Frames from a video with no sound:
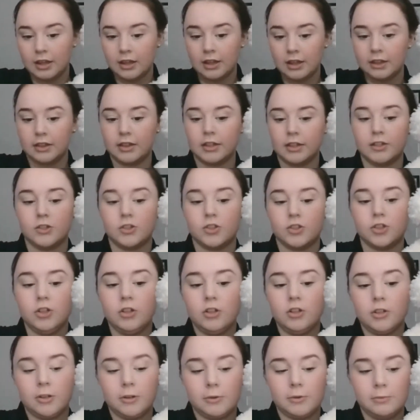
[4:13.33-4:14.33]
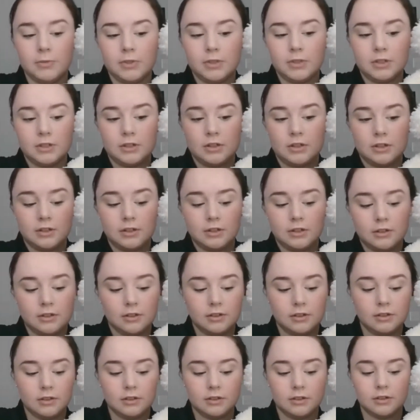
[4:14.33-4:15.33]
the germs,
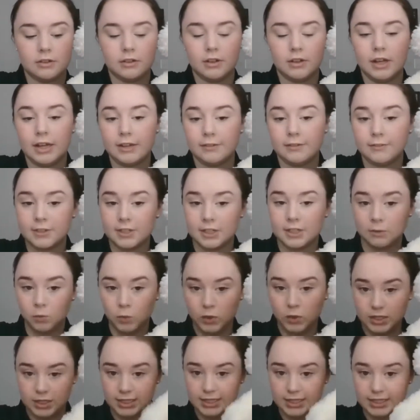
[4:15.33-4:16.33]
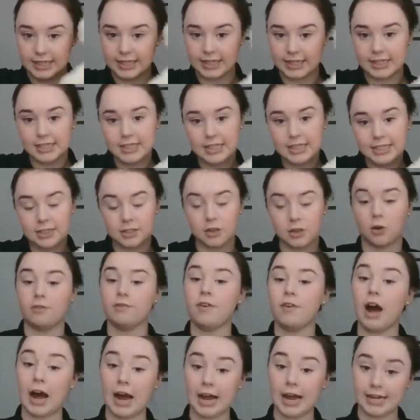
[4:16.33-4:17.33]
if someone sneezes, so if
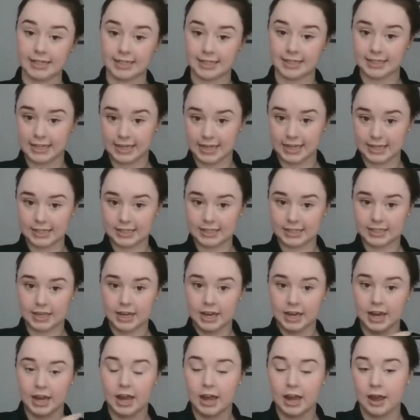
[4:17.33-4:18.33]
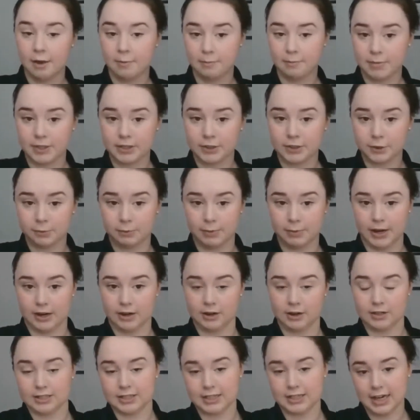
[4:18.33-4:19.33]
I sneeze and Mr. Bear
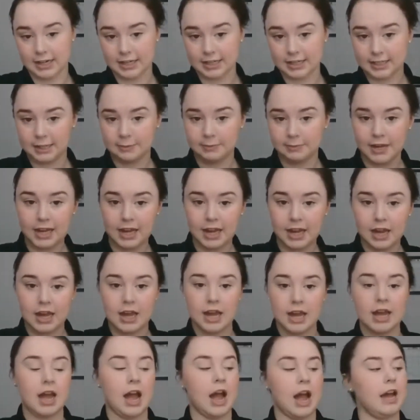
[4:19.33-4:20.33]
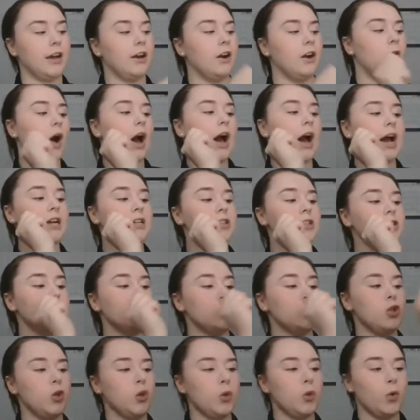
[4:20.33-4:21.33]
is next to me, I go,
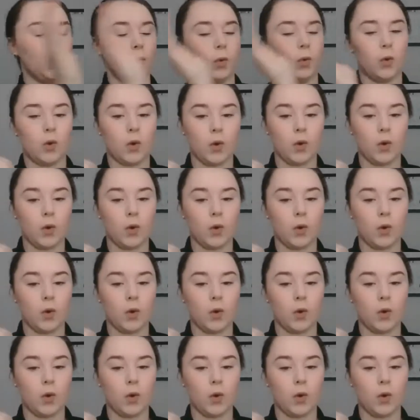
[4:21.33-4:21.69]
achoo!